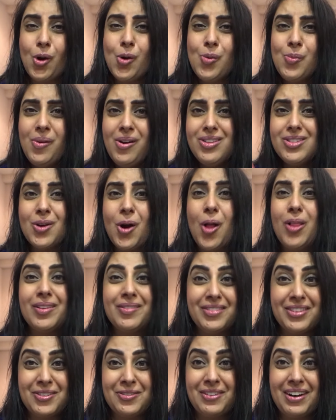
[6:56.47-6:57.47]
Almost all
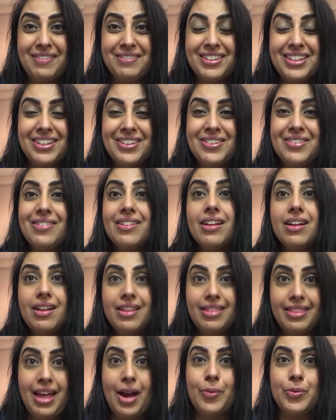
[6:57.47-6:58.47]
of the revenue,
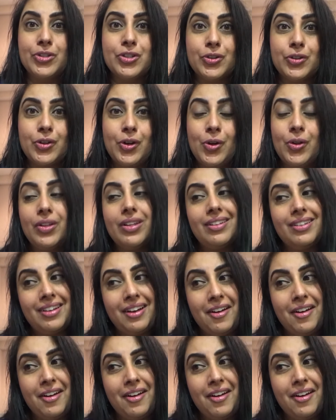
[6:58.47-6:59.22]
that was your goal